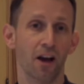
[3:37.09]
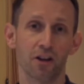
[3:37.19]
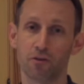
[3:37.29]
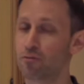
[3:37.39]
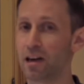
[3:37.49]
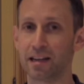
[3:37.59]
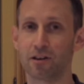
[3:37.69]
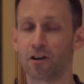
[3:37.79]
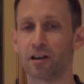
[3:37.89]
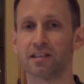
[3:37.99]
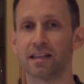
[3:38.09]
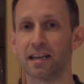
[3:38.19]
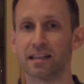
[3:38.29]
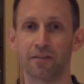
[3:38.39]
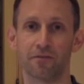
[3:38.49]
You're really not going to see
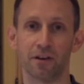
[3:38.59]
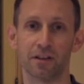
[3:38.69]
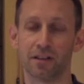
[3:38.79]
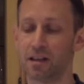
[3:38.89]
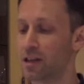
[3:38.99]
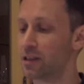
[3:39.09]
any difference.